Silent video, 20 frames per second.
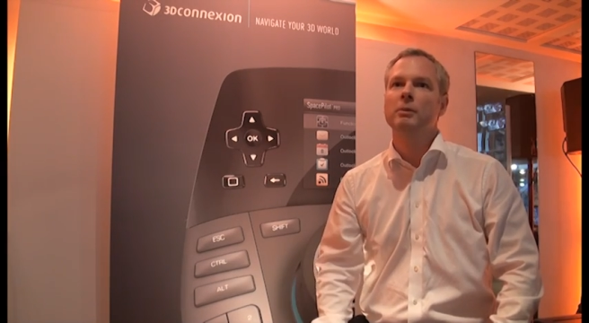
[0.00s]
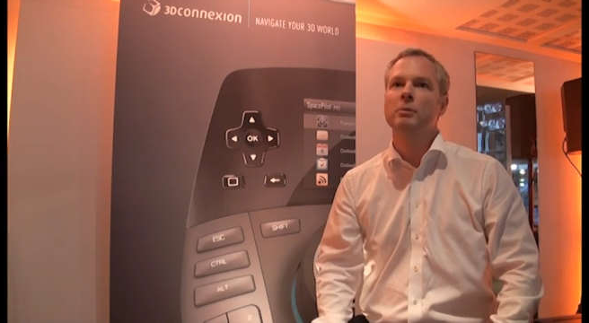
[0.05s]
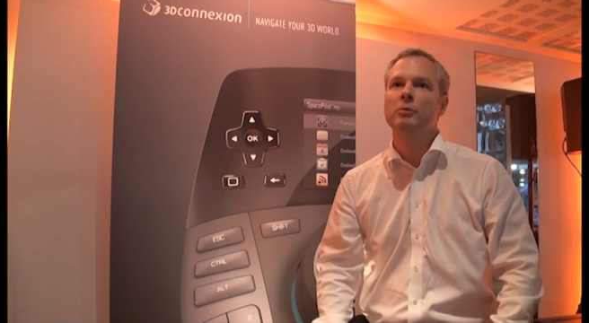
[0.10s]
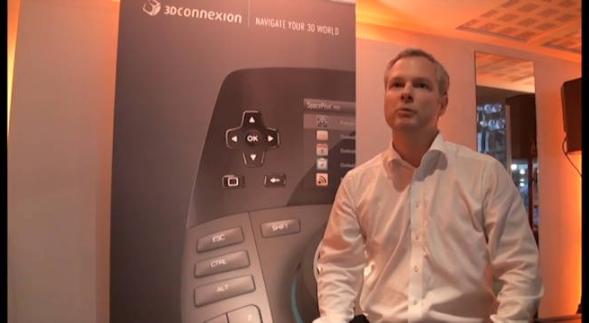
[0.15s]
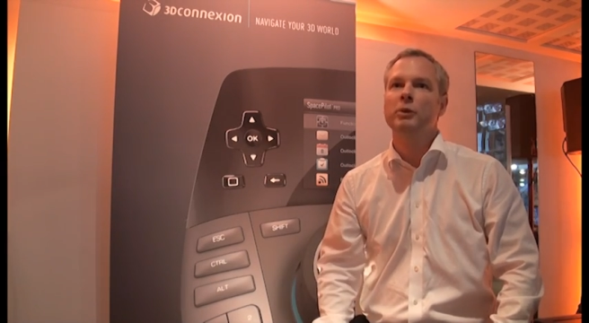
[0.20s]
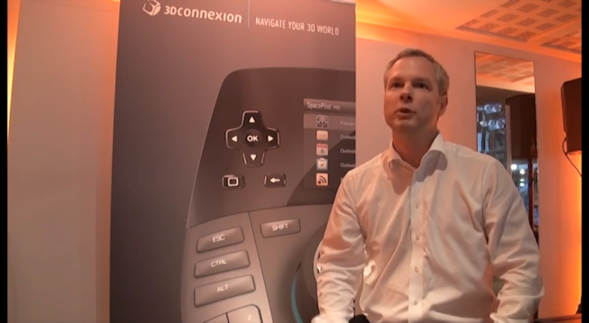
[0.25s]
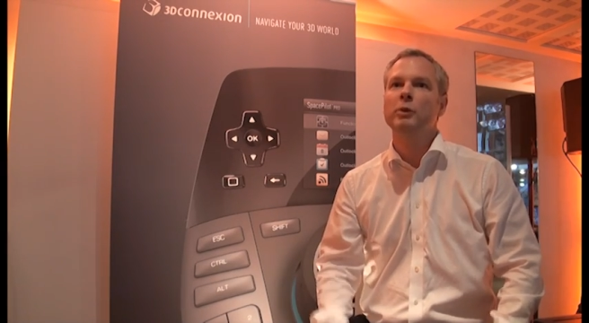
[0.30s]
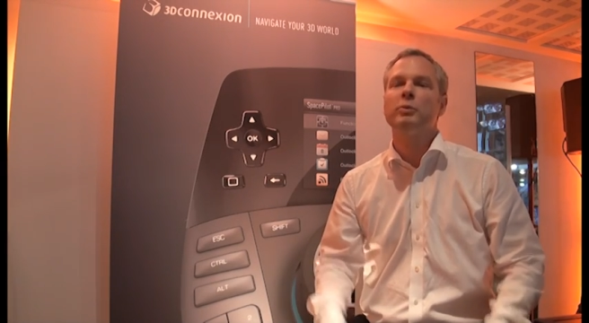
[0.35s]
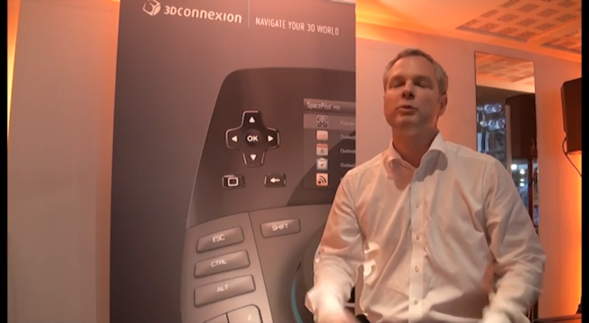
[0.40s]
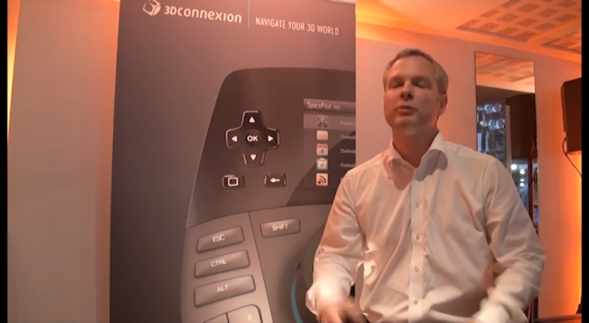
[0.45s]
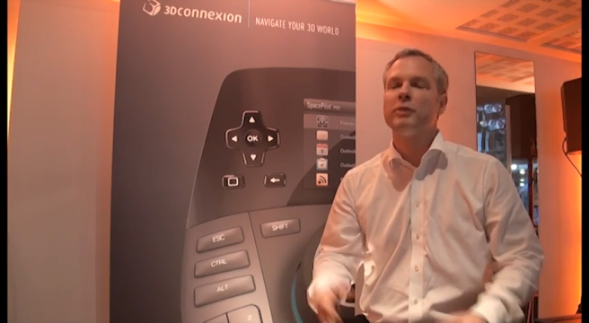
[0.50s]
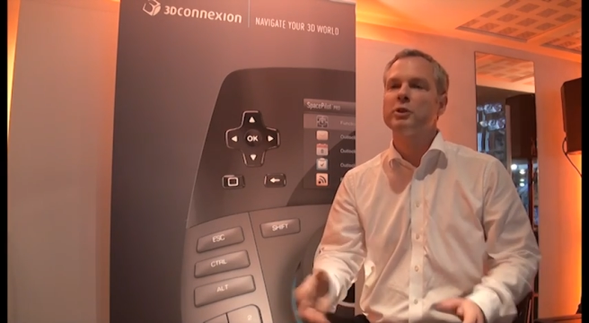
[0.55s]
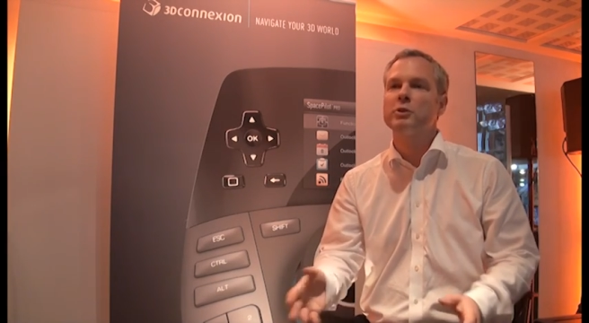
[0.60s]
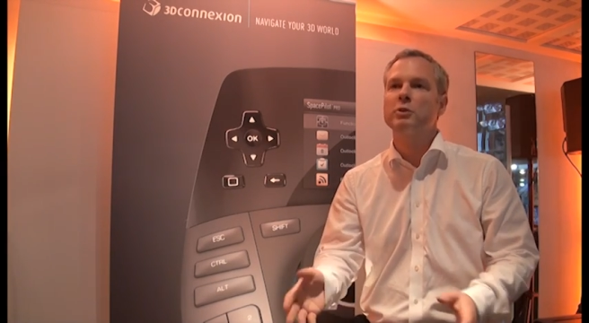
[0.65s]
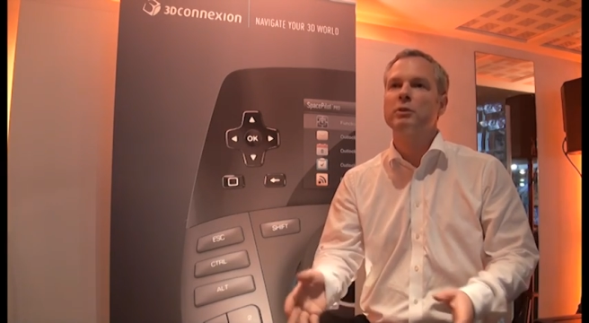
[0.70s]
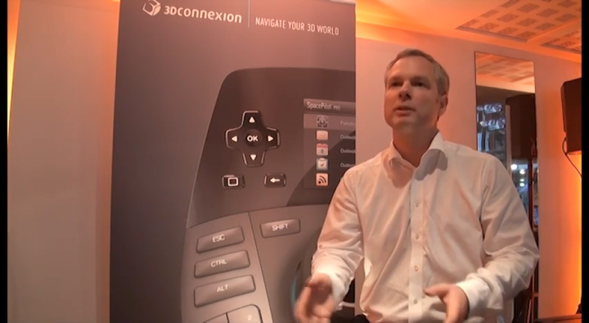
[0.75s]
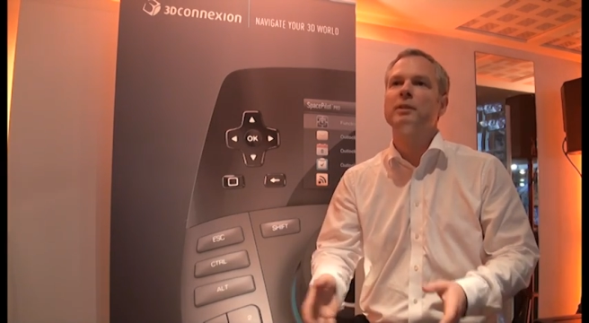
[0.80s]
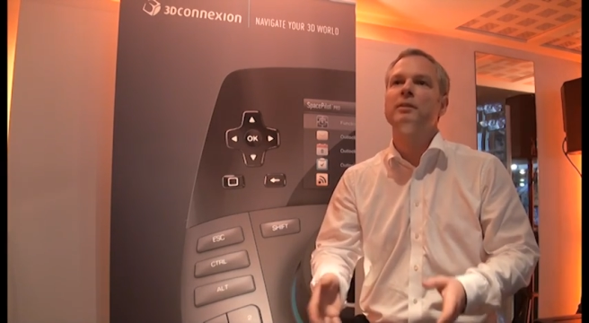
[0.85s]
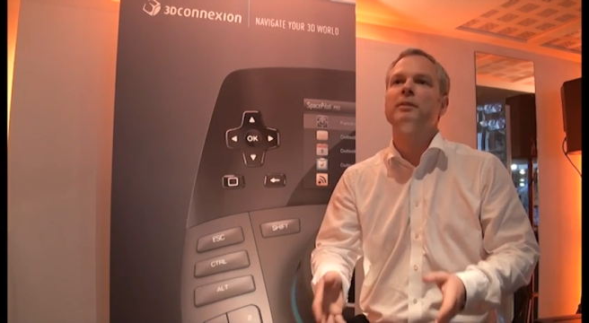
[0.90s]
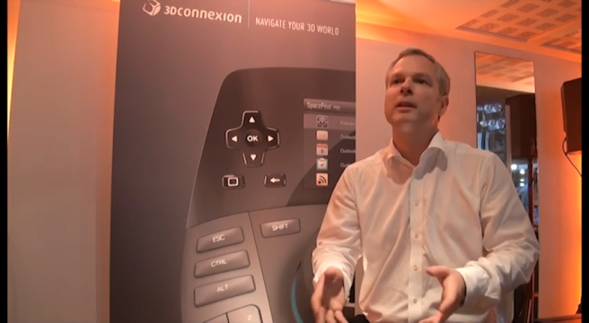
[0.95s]
very
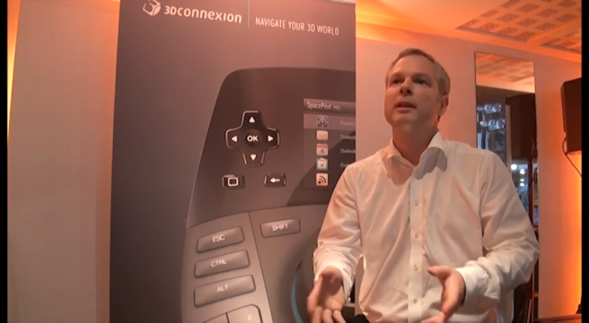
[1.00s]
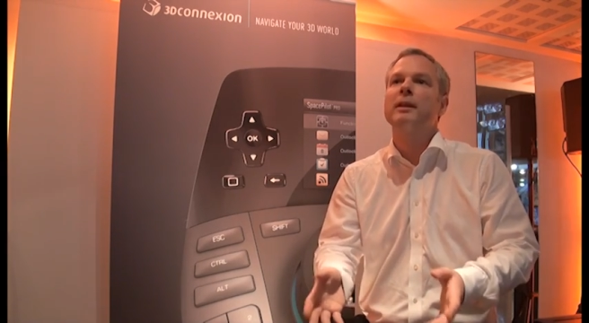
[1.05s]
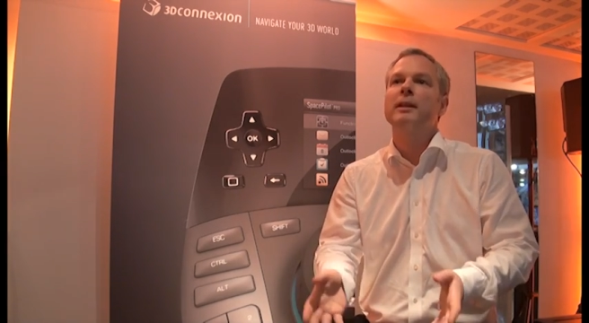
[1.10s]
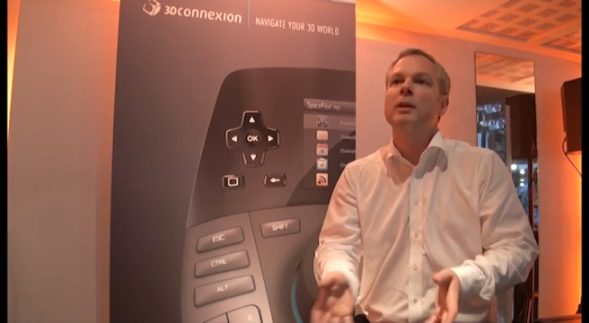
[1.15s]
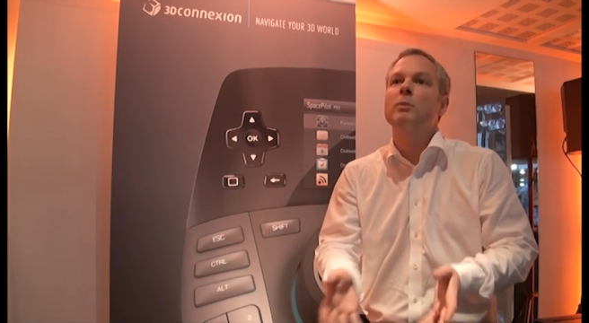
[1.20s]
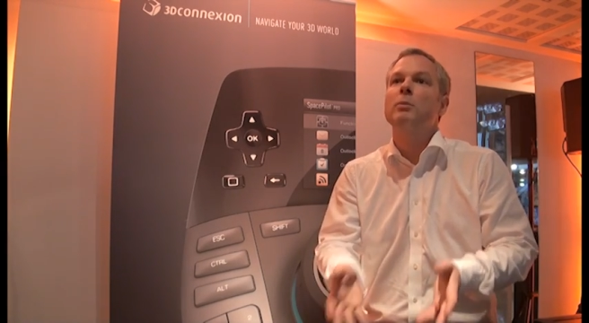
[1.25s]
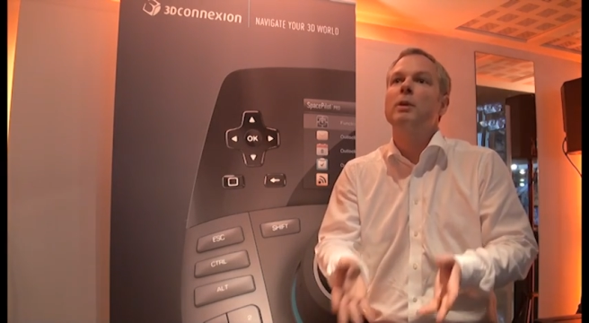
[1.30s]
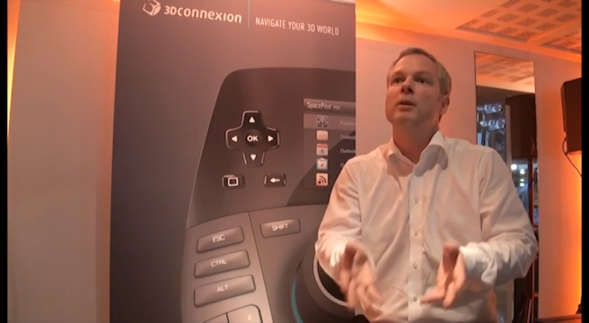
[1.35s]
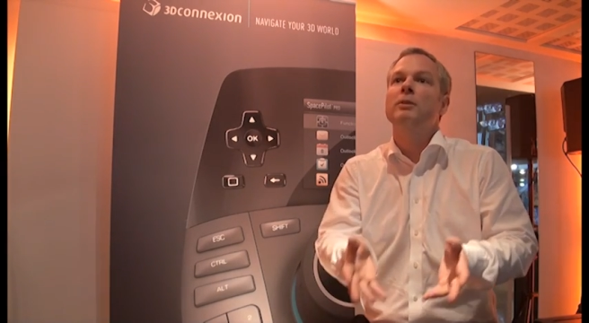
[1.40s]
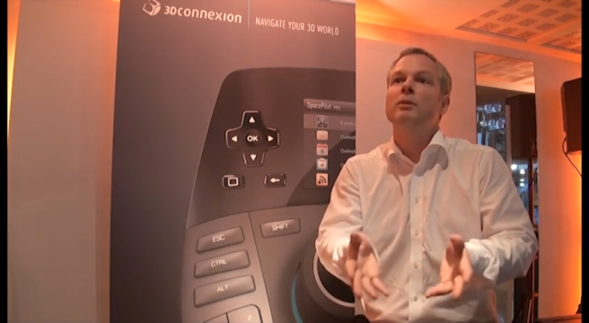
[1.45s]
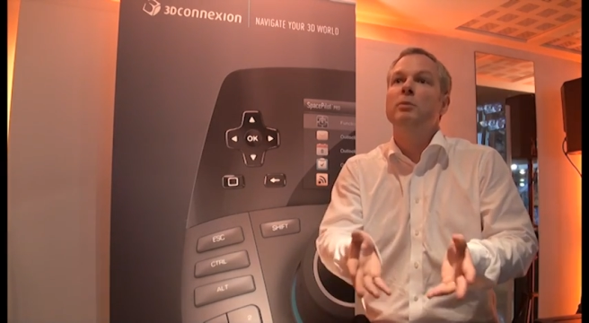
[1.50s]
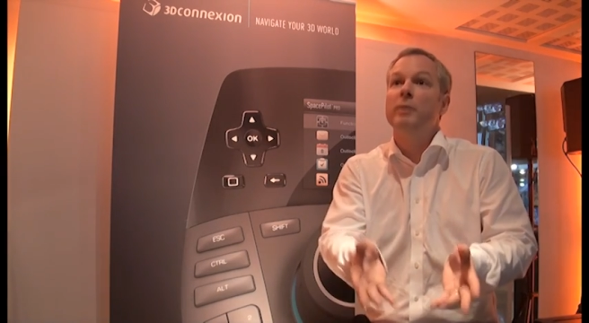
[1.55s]
professional in telling about